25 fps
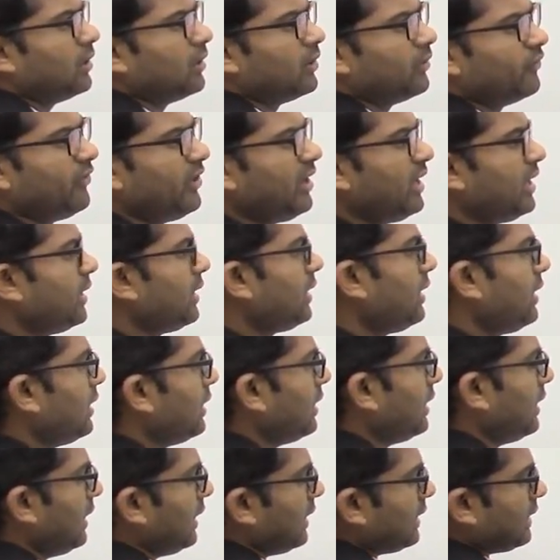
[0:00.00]
where
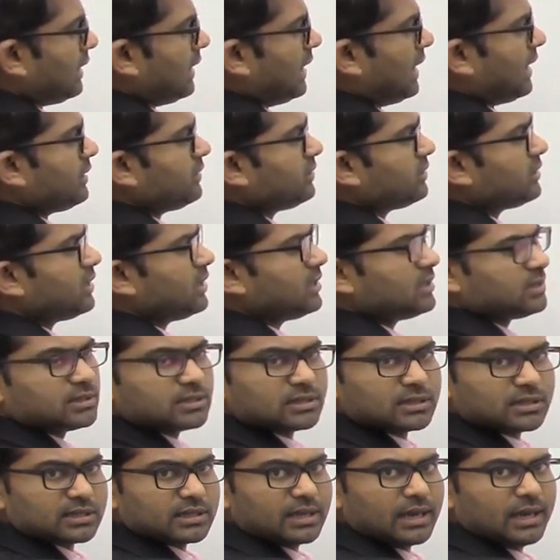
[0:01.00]
length
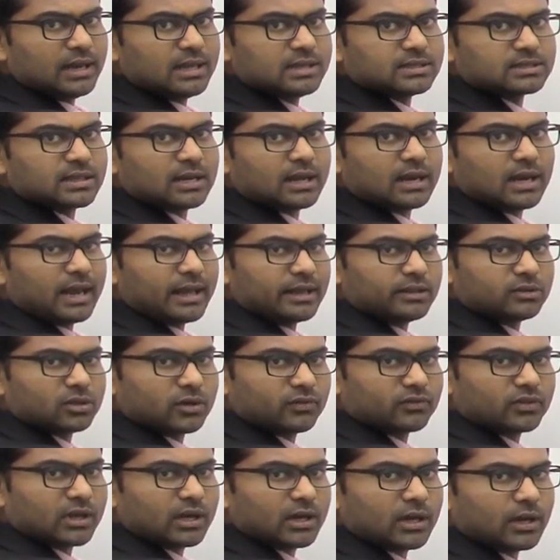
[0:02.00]
is, L is the length
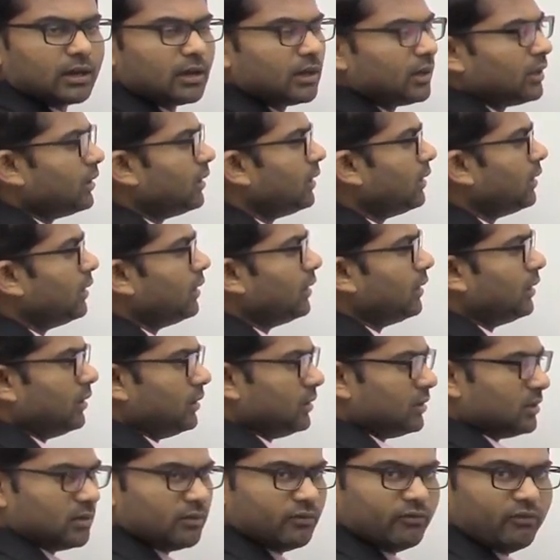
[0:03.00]
of the
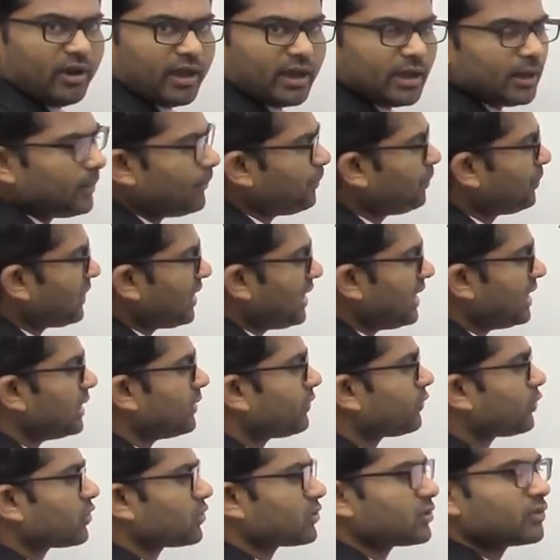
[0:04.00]
wire, area
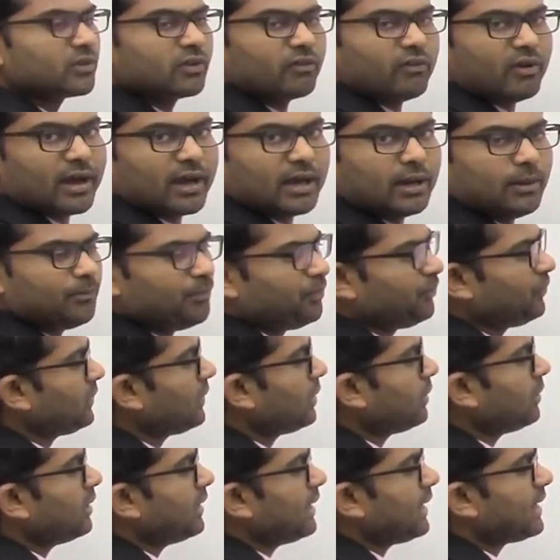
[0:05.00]
of production of the wire,
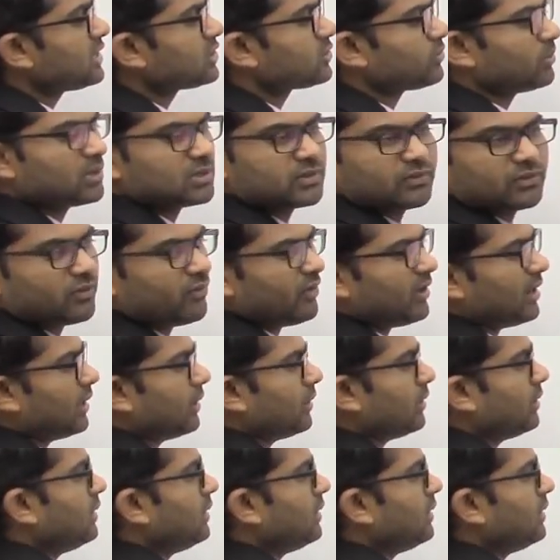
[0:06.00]
X modulus of the wire.